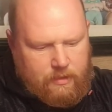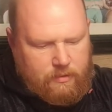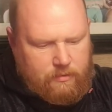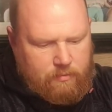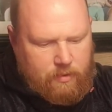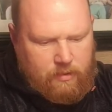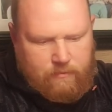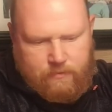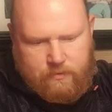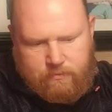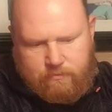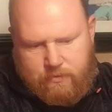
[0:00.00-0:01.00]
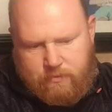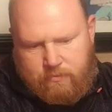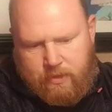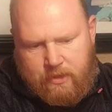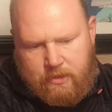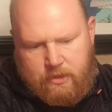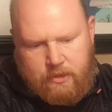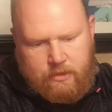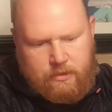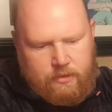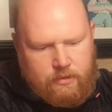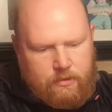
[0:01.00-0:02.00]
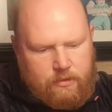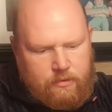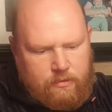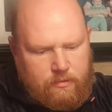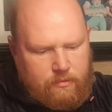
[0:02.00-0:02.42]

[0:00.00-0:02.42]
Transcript: some gloves, some bandages,